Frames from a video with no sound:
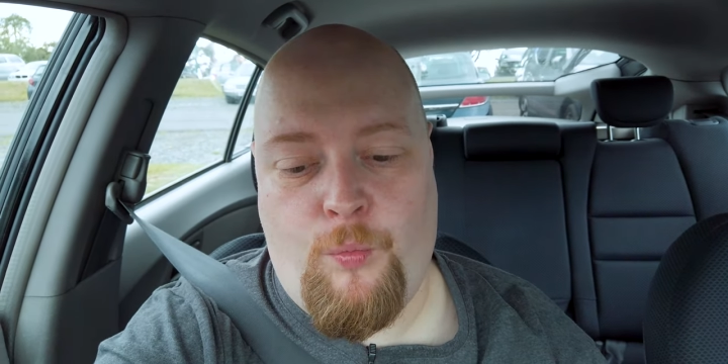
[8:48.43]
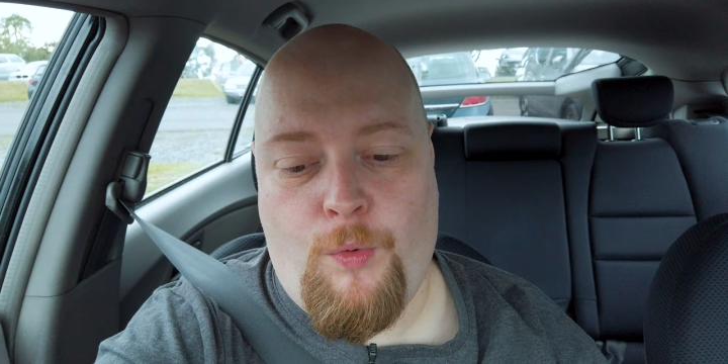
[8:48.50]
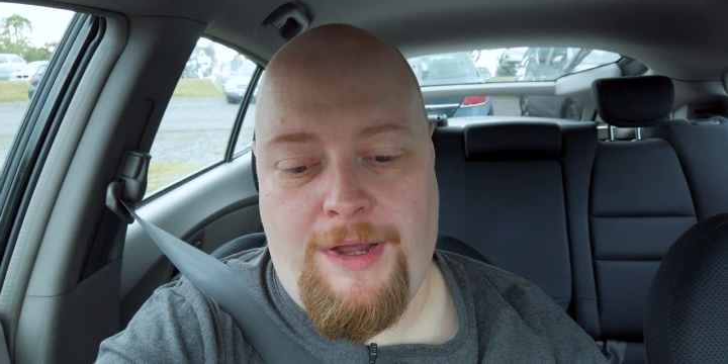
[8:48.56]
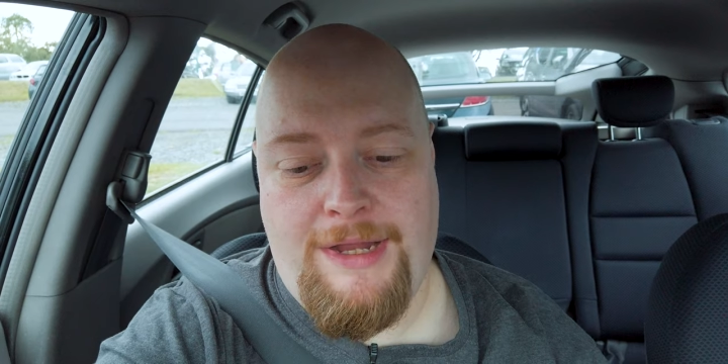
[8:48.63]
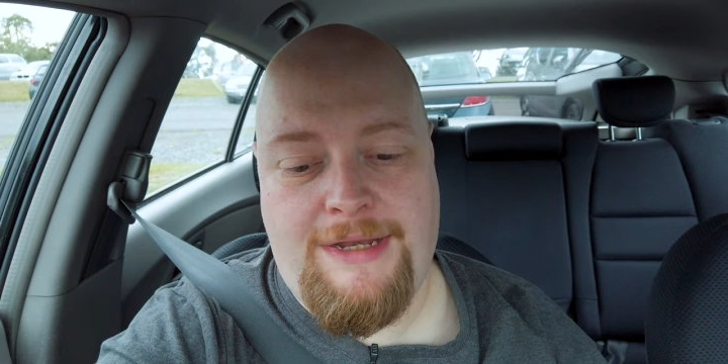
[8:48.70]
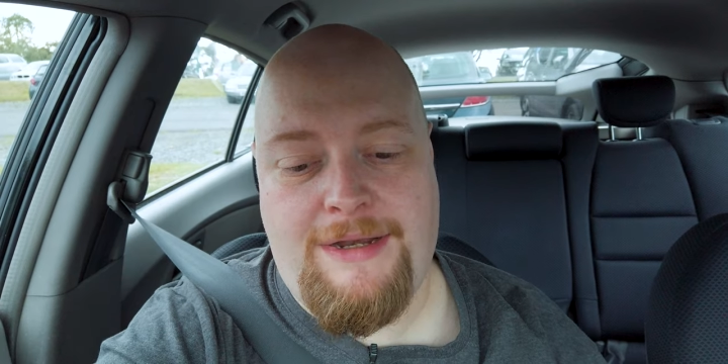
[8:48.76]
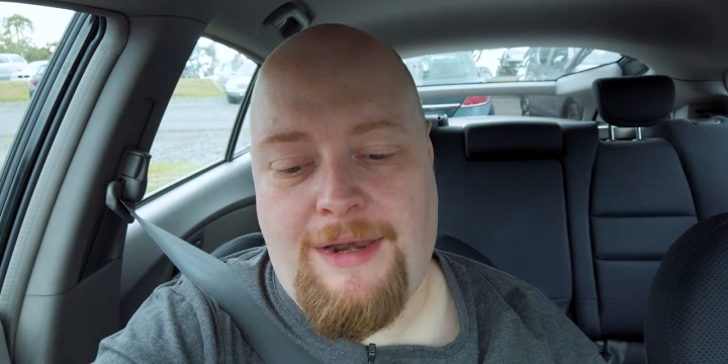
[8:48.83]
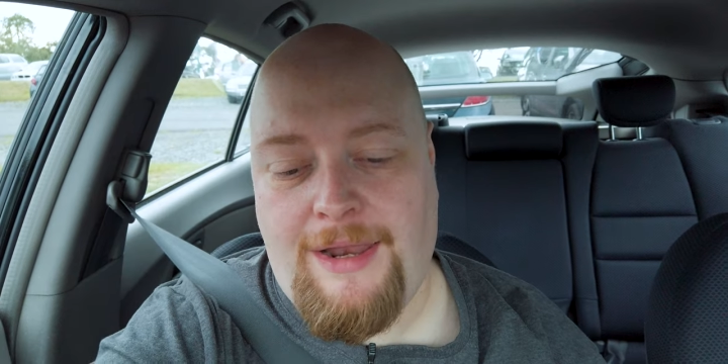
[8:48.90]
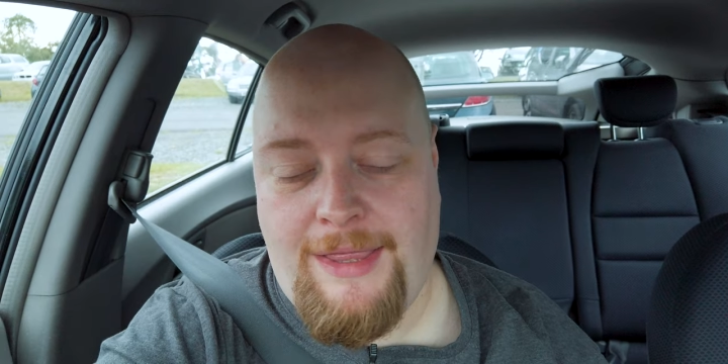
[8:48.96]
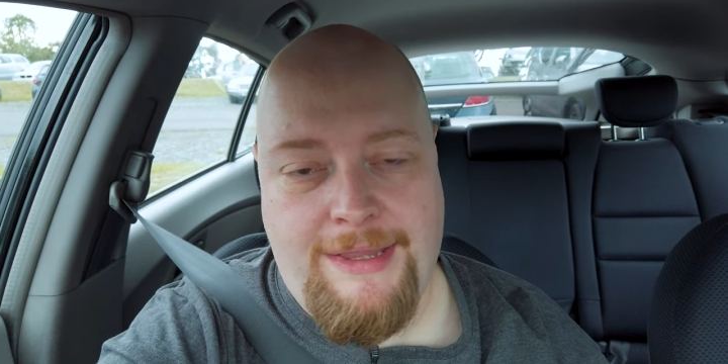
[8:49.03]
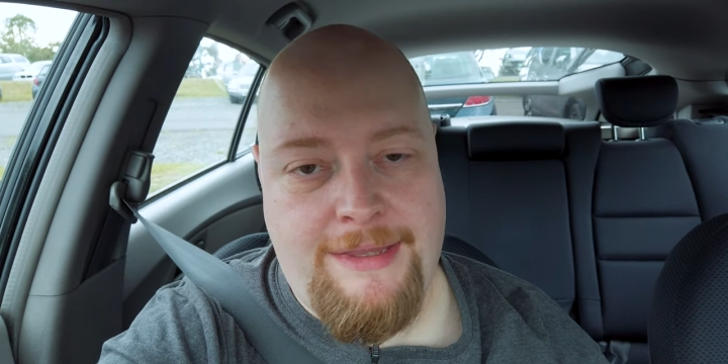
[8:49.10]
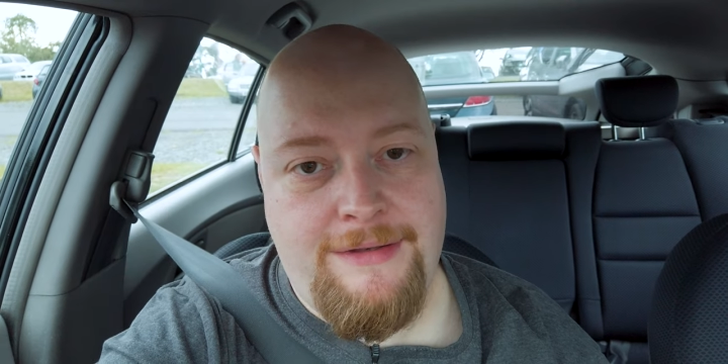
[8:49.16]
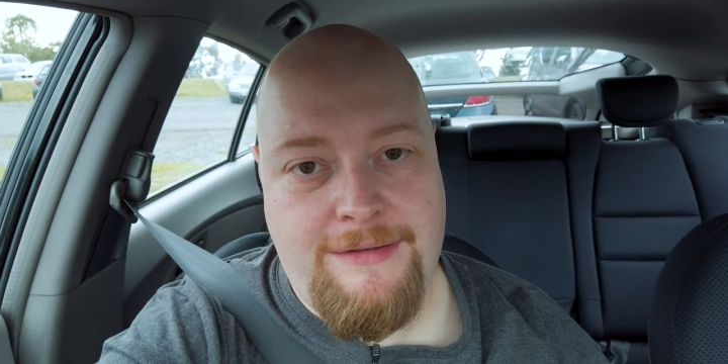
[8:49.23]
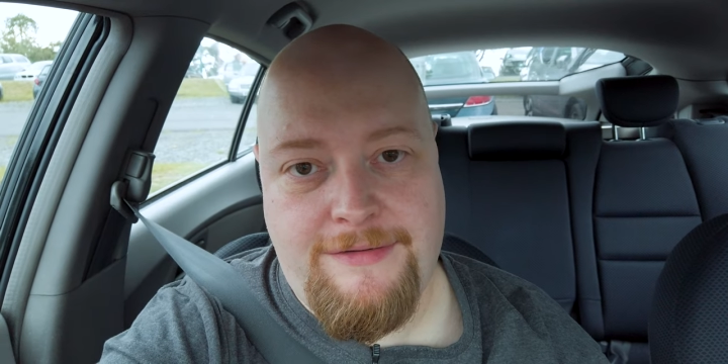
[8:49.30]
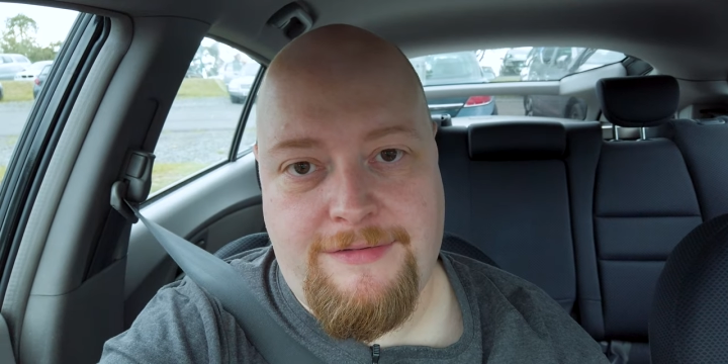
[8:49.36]
white
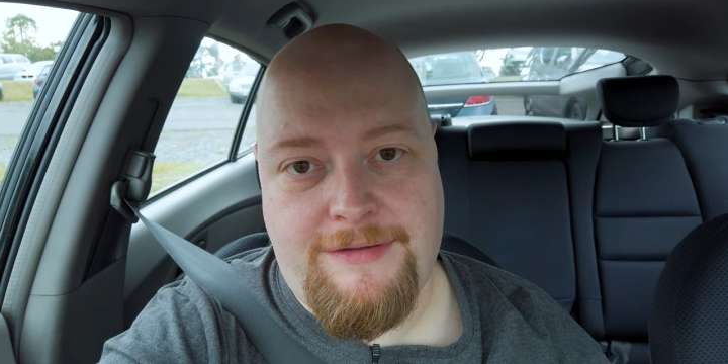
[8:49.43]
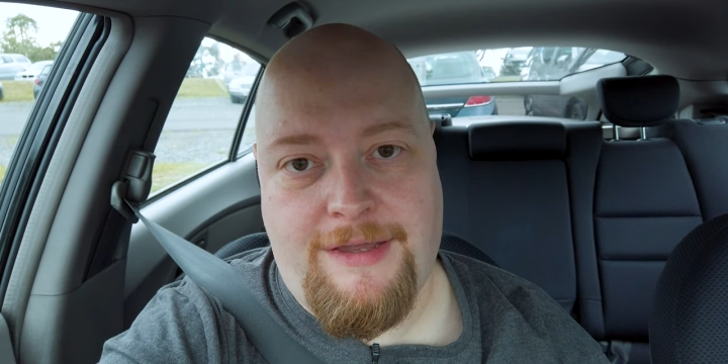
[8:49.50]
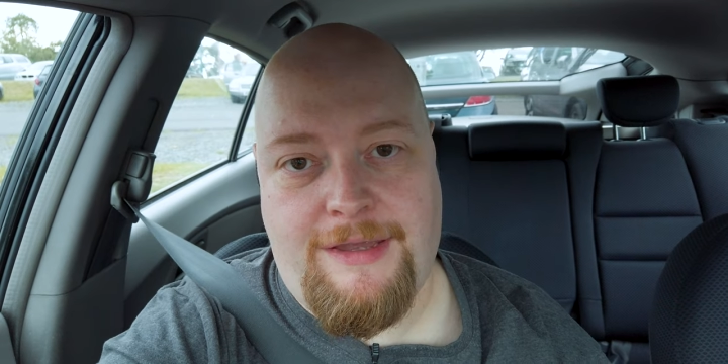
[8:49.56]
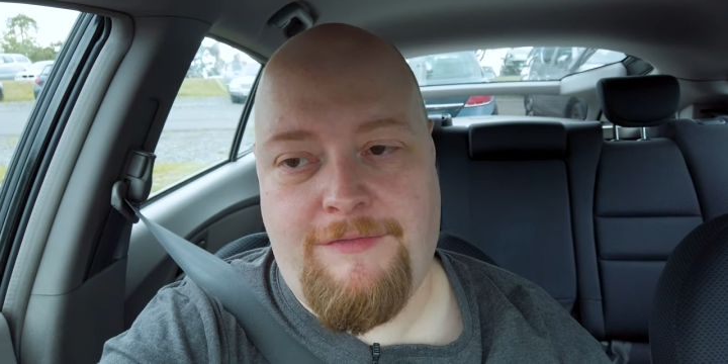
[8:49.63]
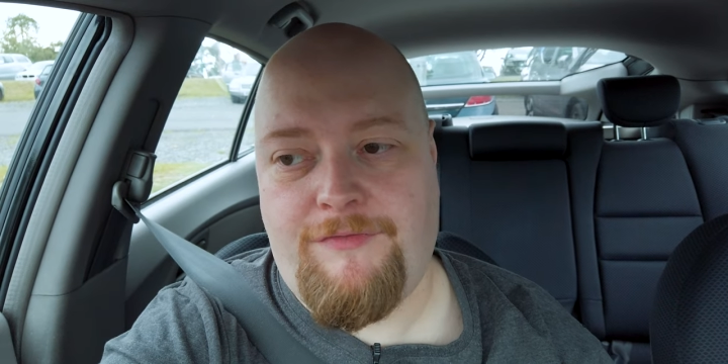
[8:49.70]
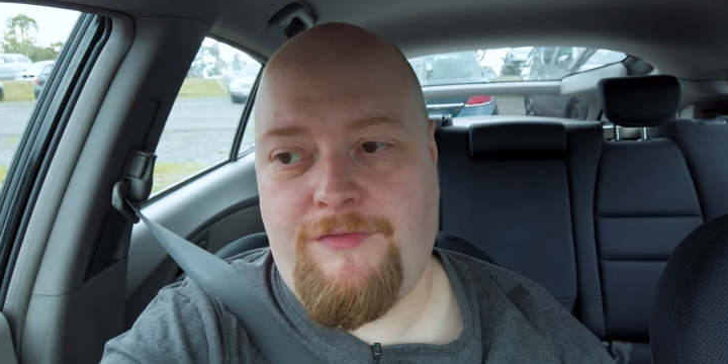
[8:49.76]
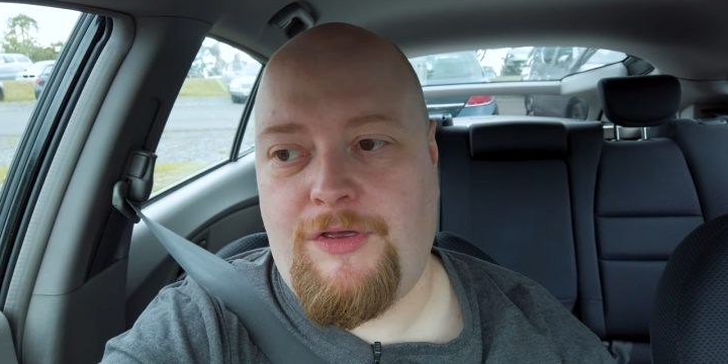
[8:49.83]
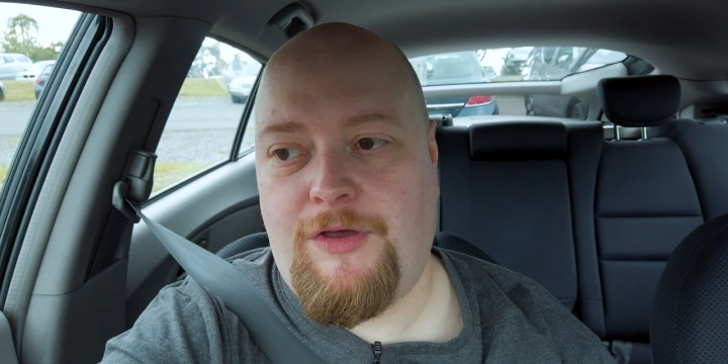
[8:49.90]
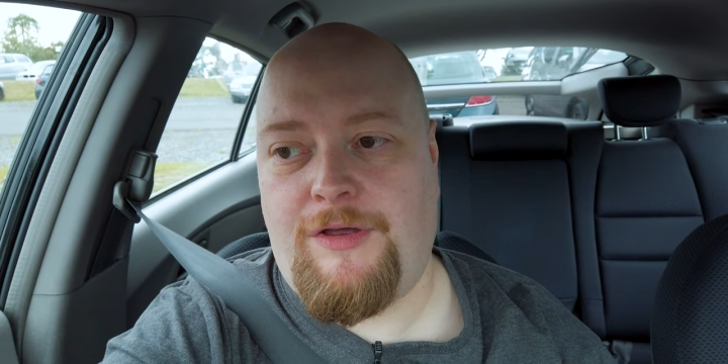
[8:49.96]
lions, I've